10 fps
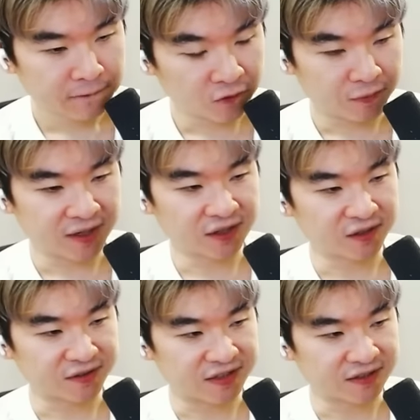For being the
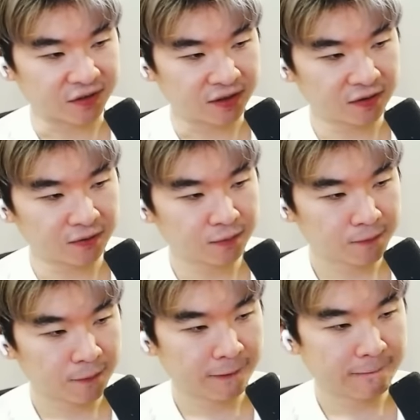little sister here.
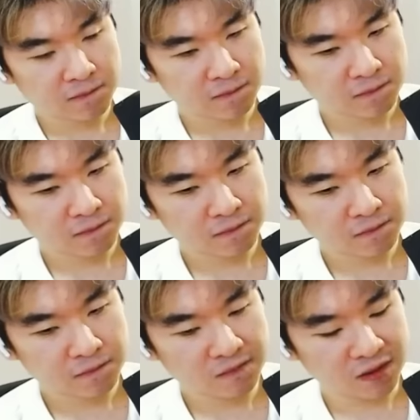
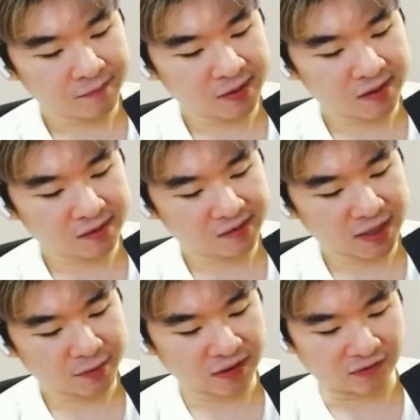I mean,
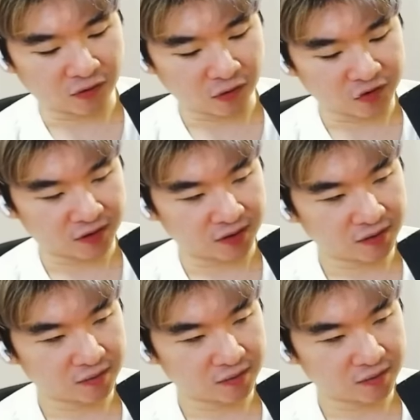it was unfortunate.